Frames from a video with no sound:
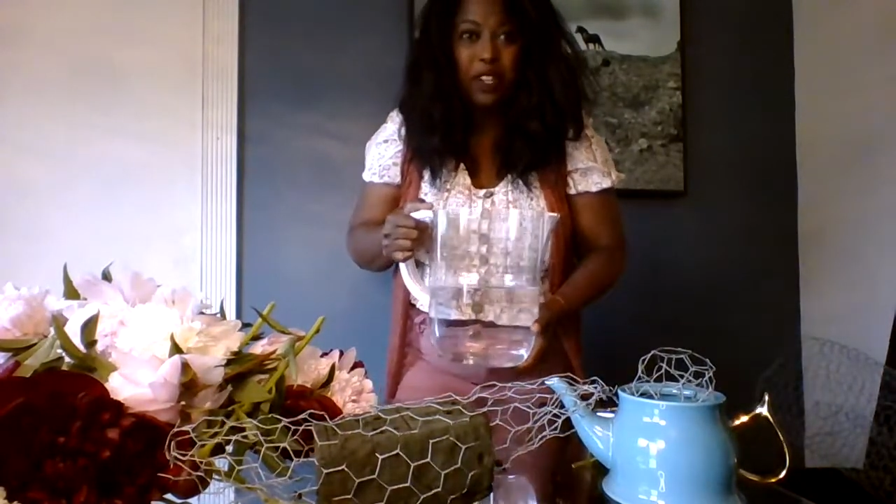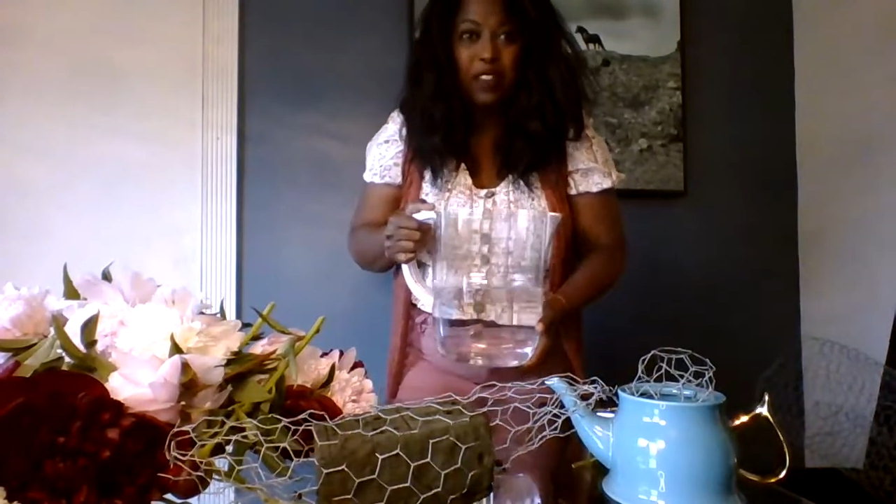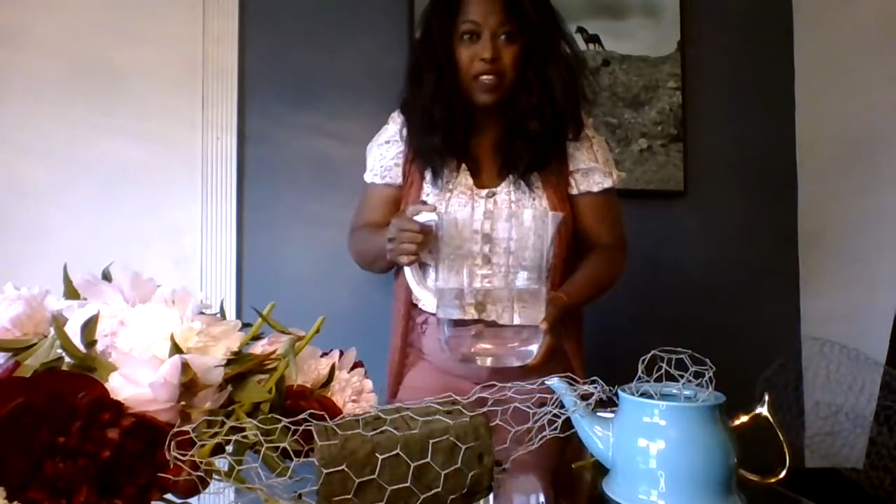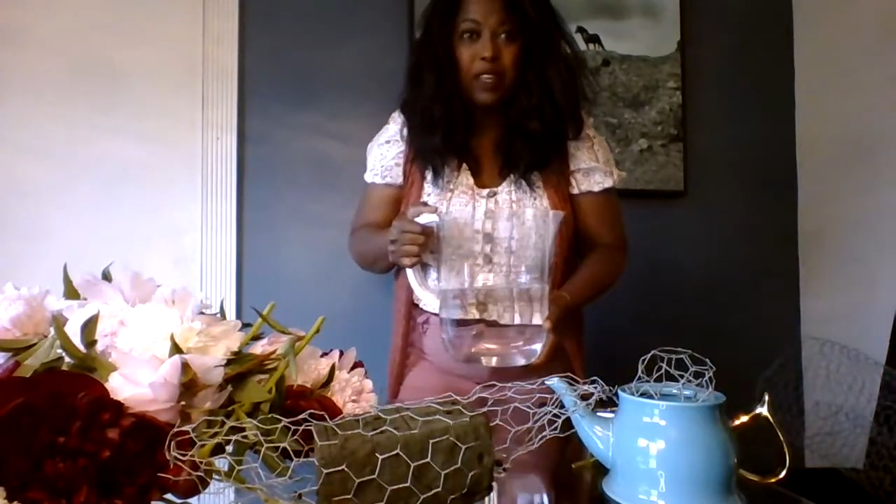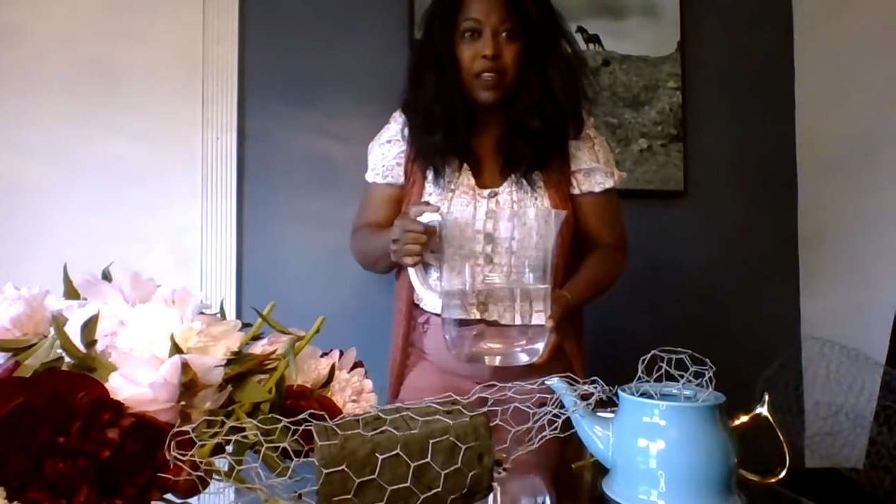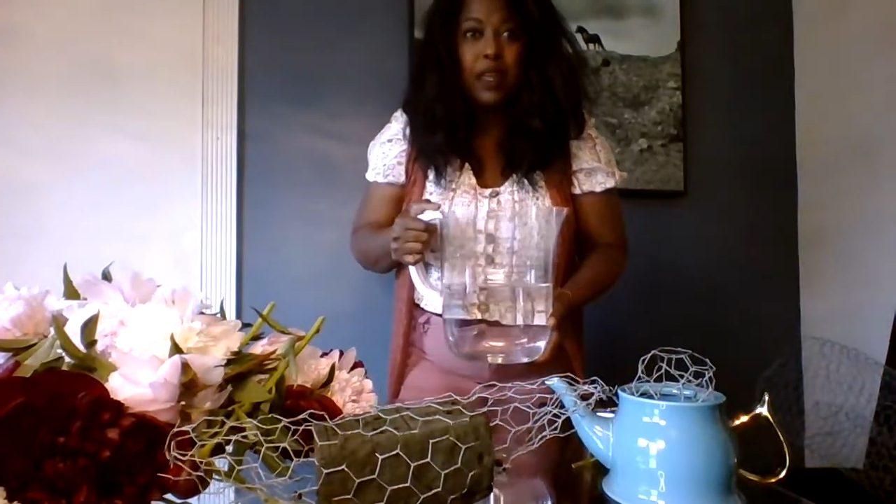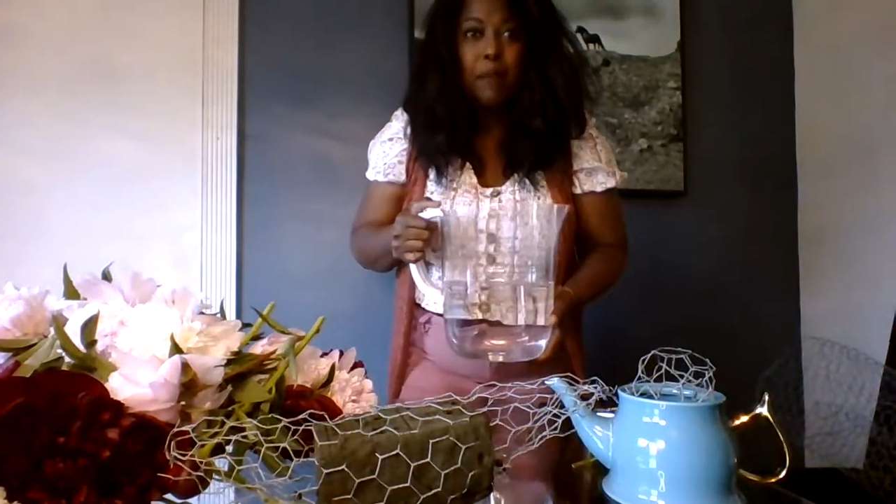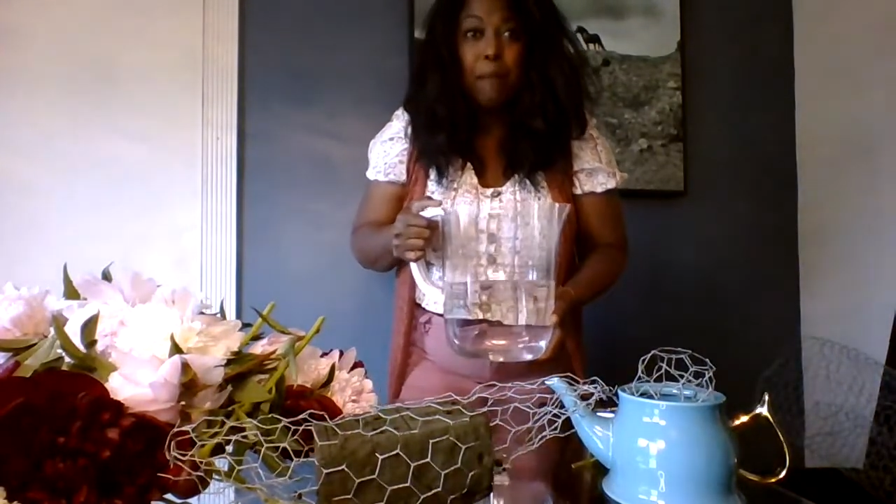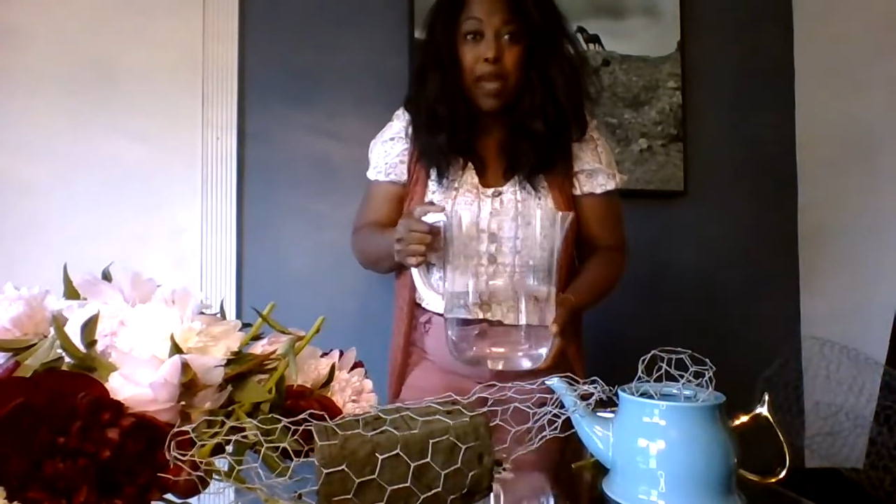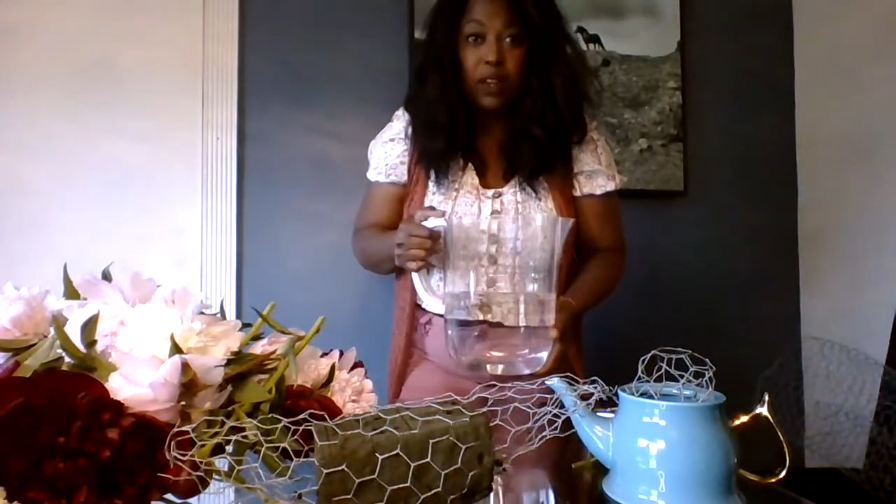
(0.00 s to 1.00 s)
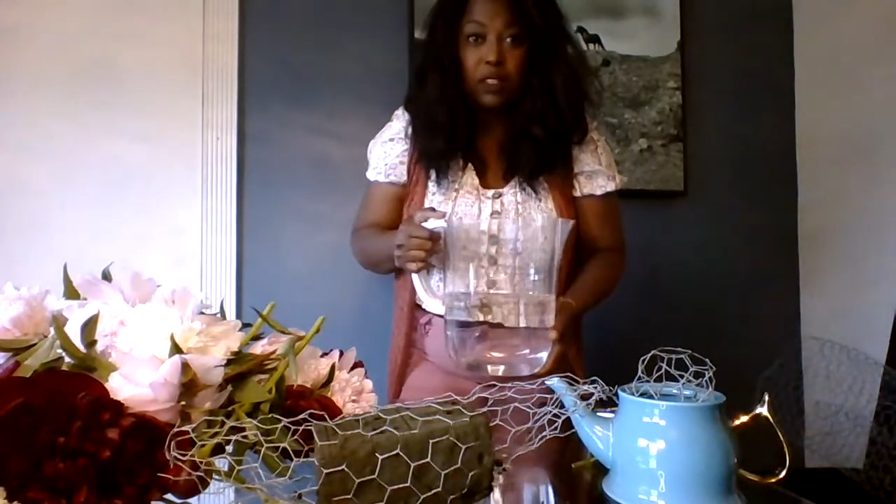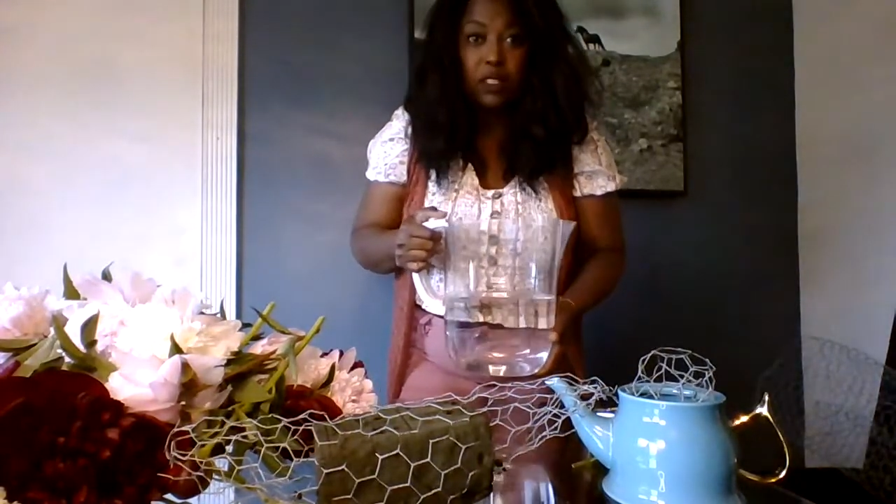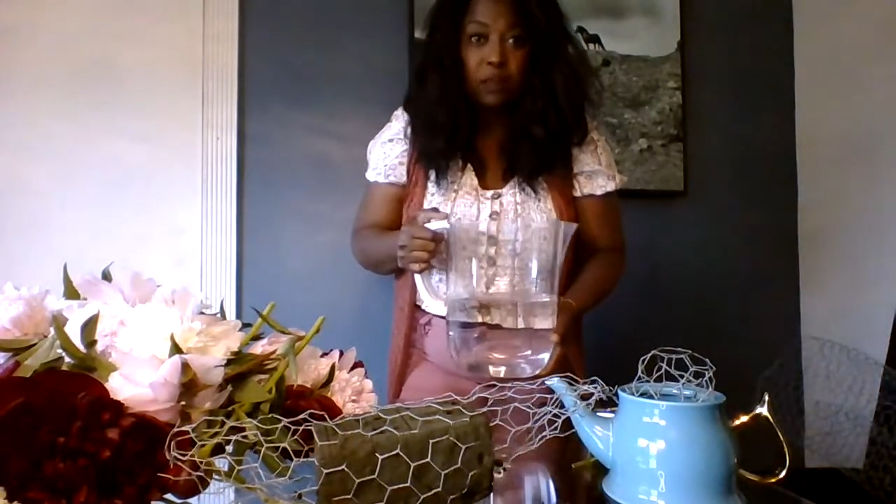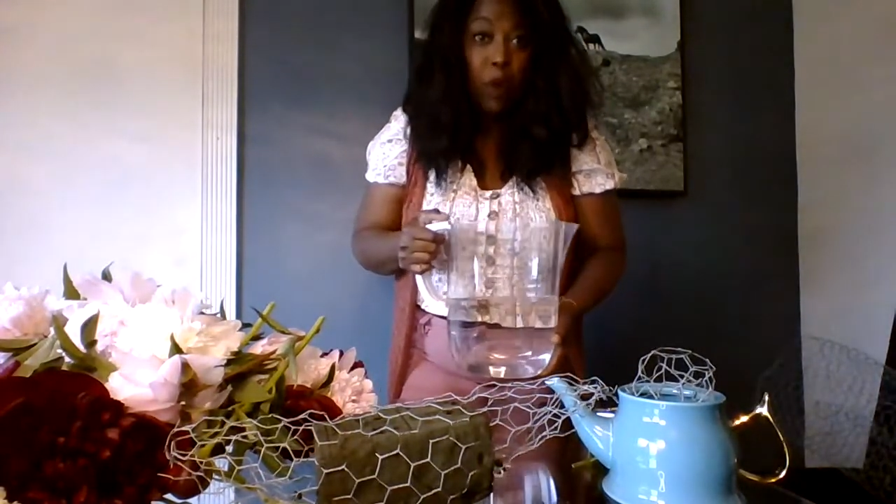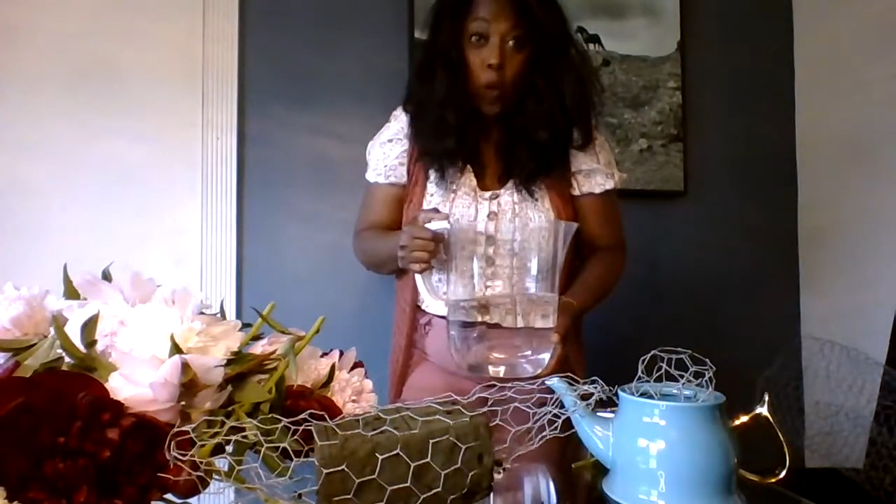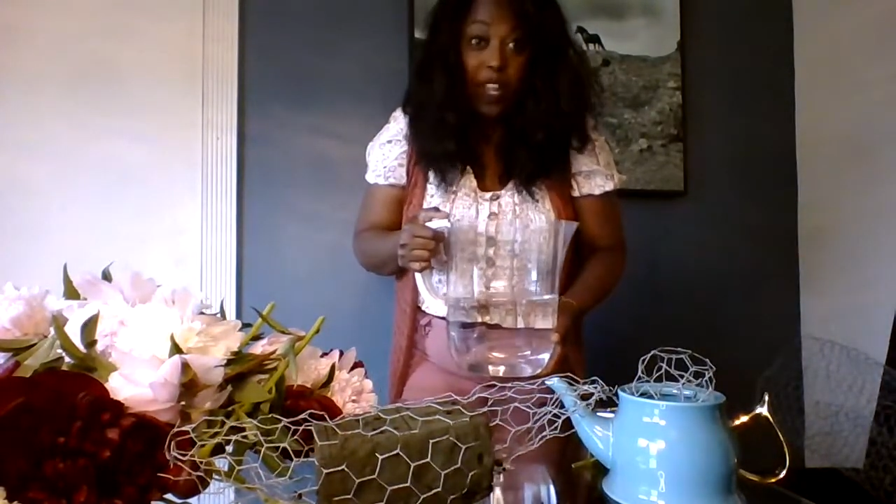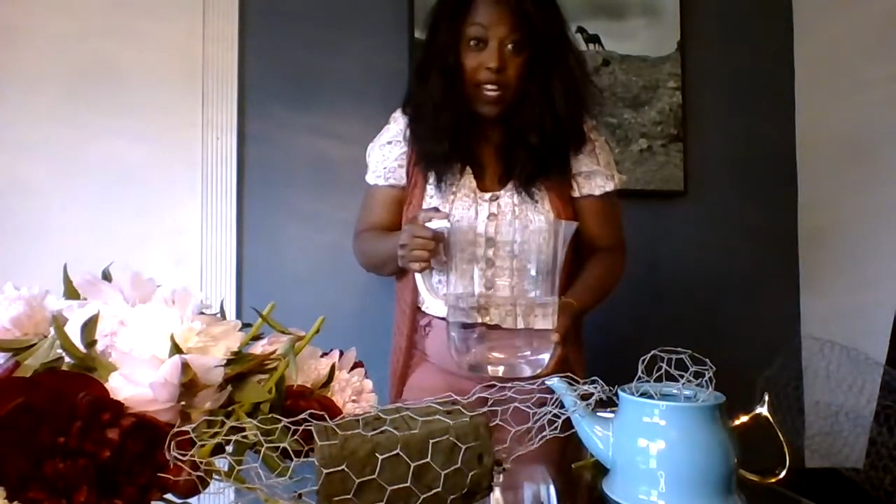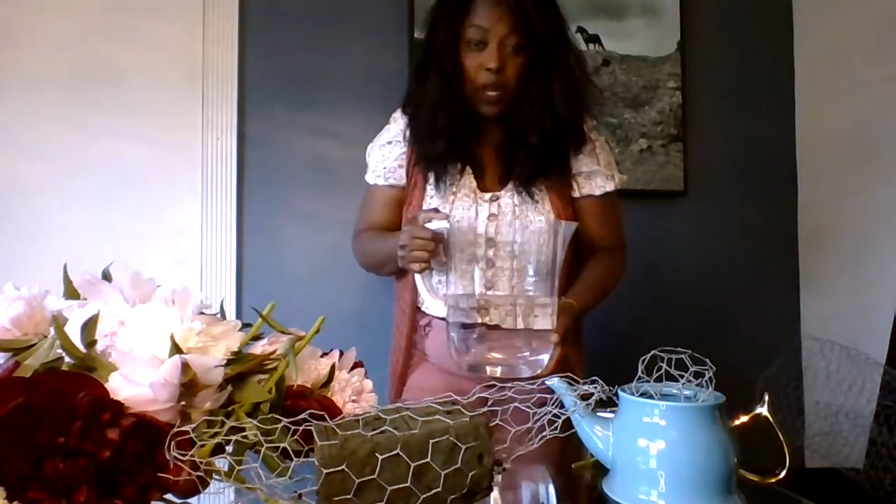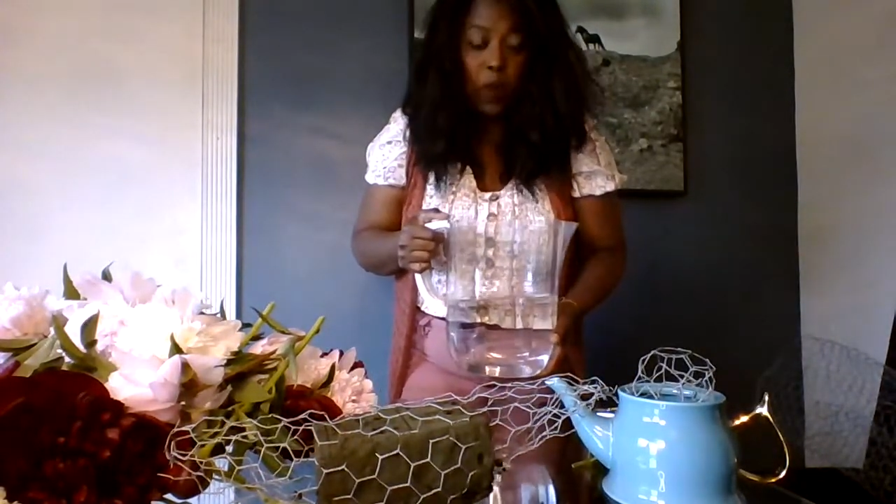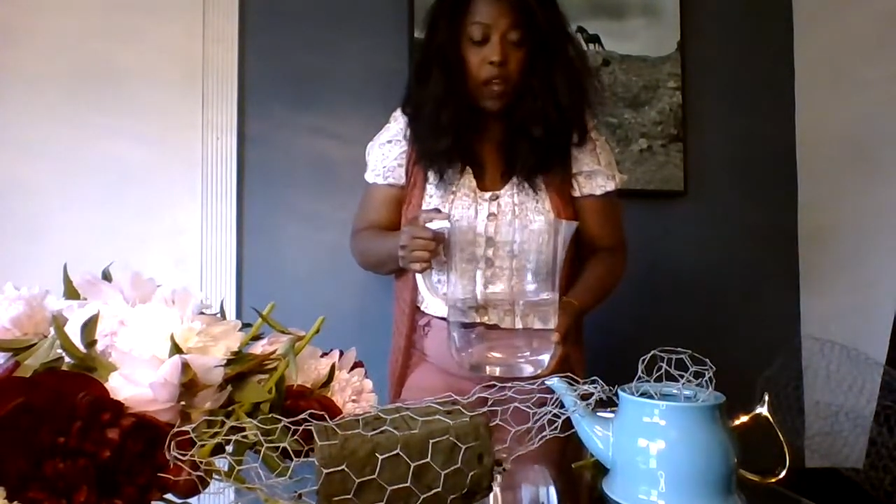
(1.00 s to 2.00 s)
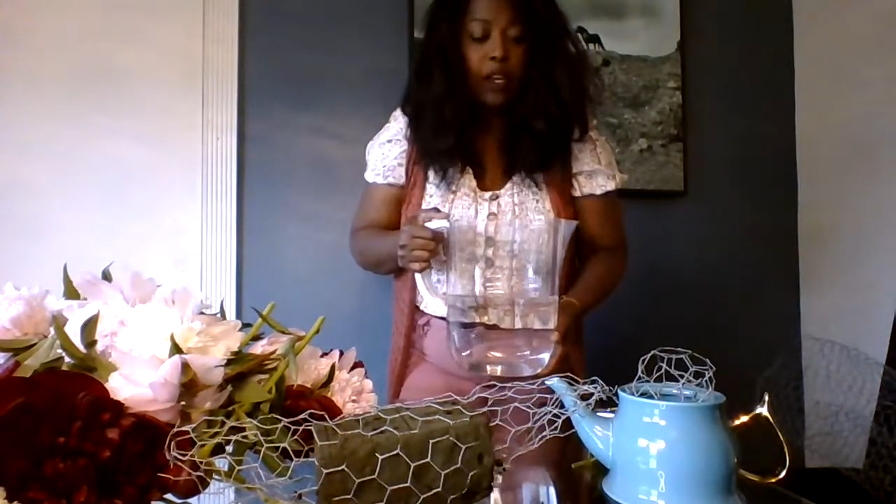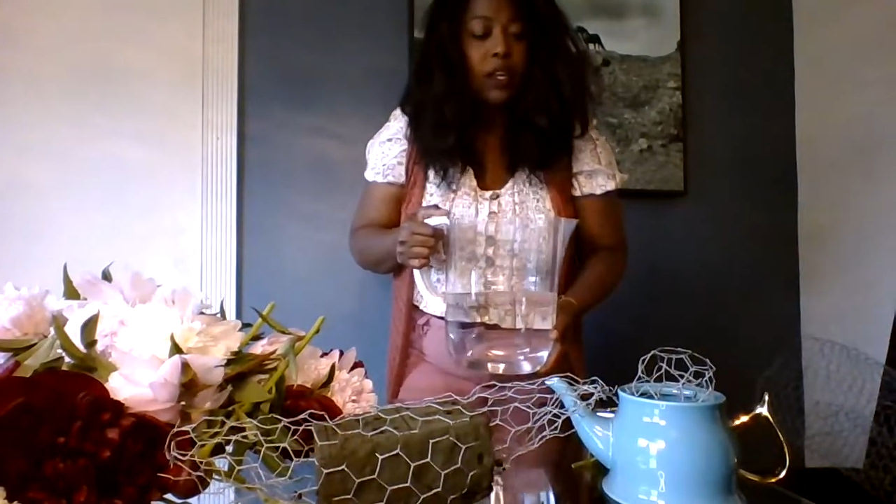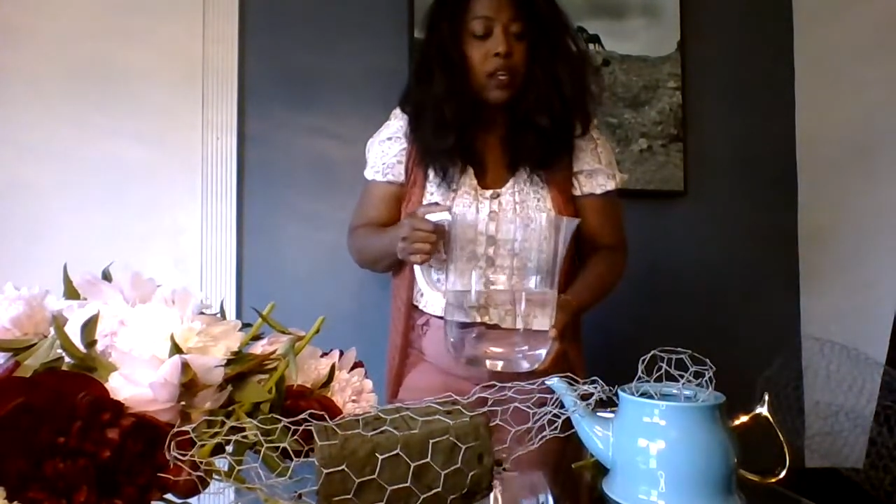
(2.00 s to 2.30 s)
nothing metal to poke anyone.